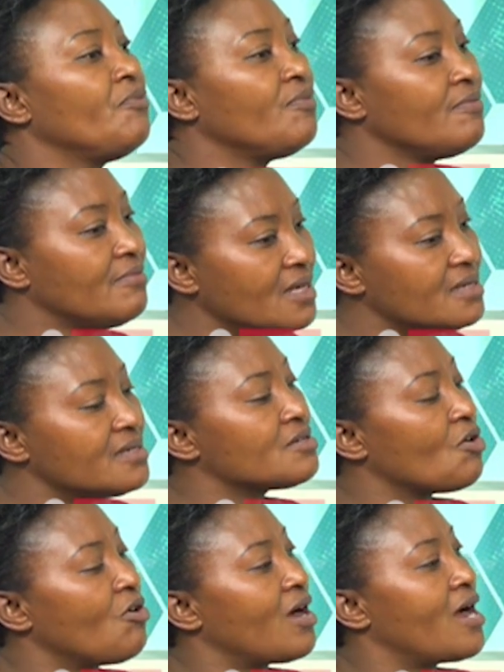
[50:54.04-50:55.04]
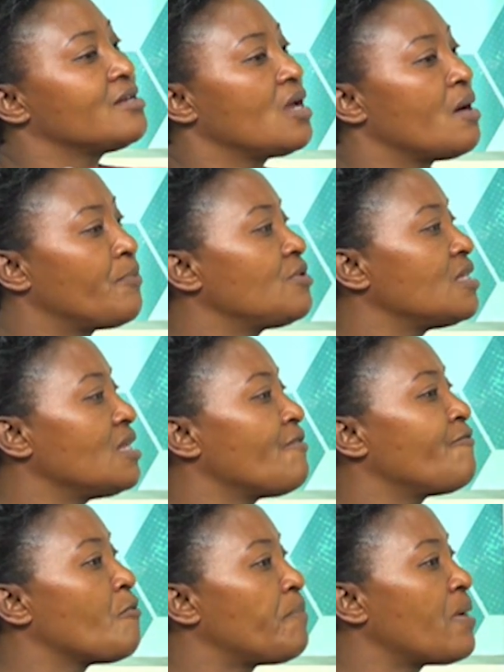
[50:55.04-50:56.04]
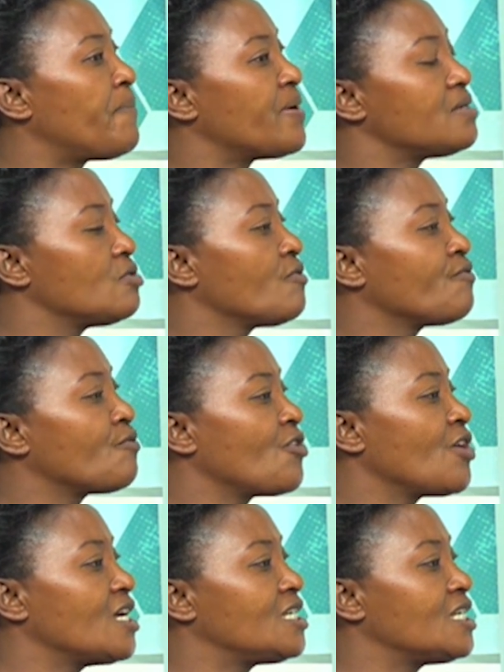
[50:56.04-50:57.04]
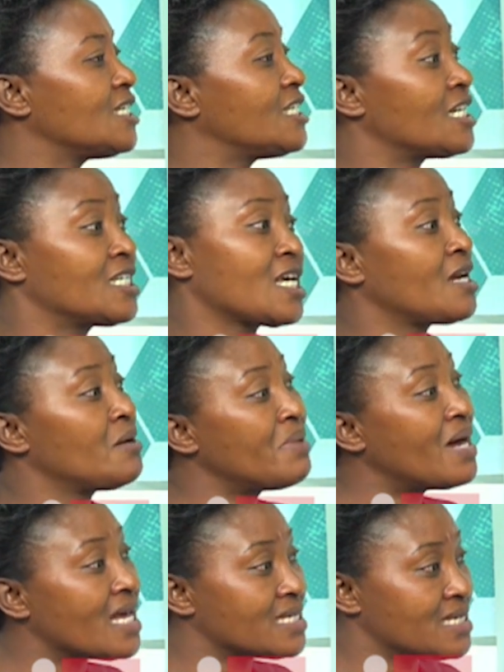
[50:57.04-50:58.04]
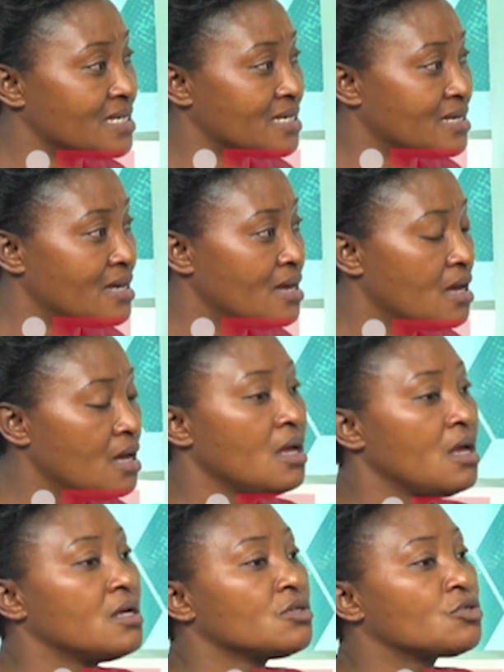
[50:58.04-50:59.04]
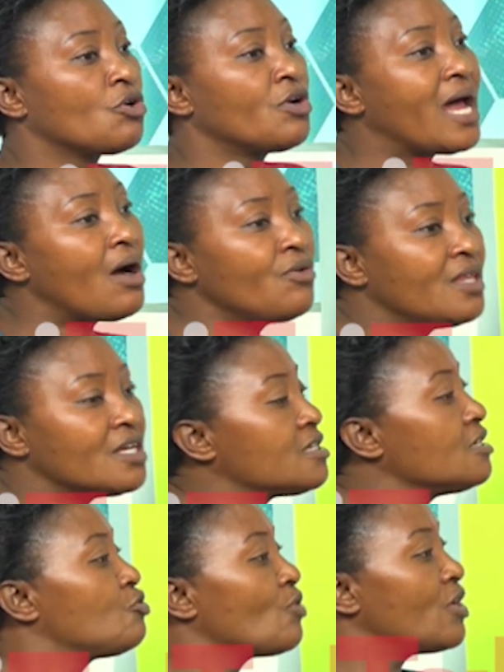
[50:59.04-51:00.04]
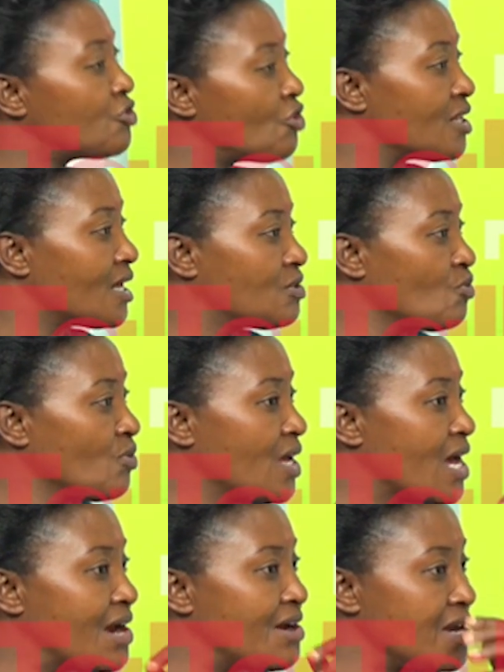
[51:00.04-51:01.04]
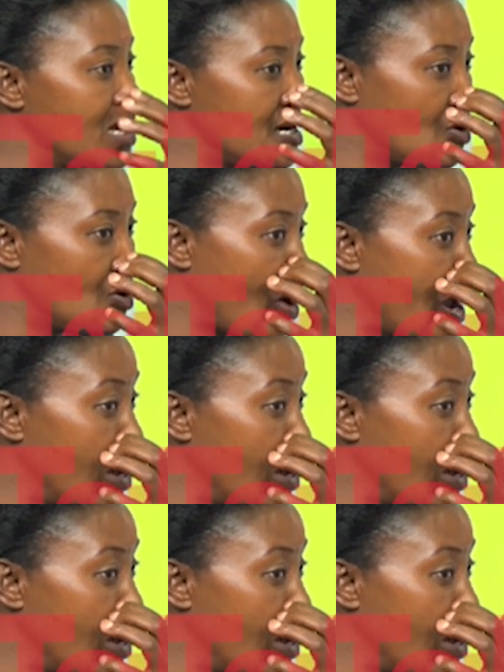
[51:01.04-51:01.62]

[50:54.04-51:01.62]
These organs were put there for purposes of creating checks and balances. So now the situation that we are in, while